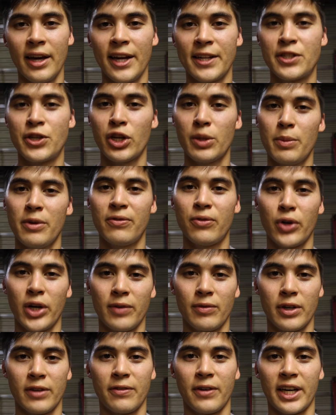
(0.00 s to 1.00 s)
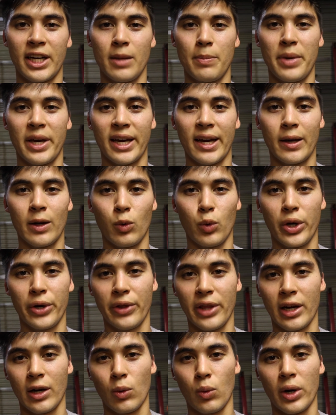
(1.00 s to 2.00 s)
It took me forever to finally pick out a wheel
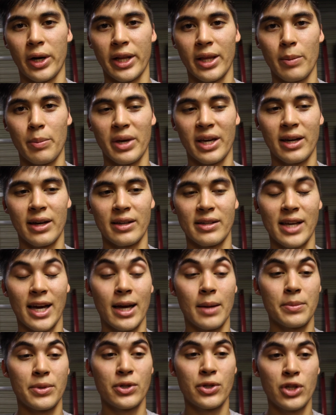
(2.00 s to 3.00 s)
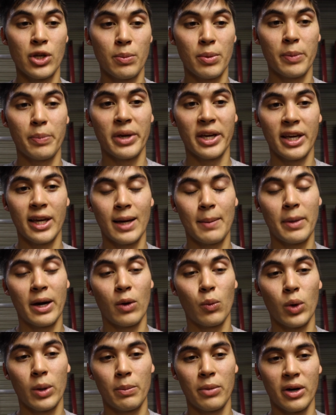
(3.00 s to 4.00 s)
that I wanted because I am super picky
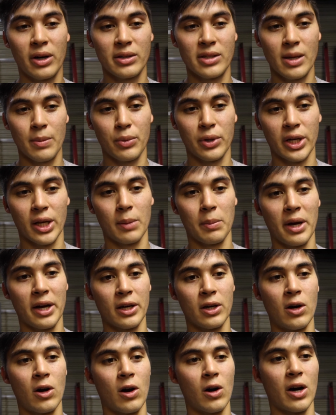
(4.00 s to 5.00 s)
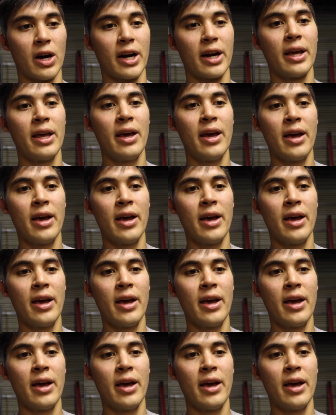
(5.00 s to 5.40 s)
about what parts I put on my car.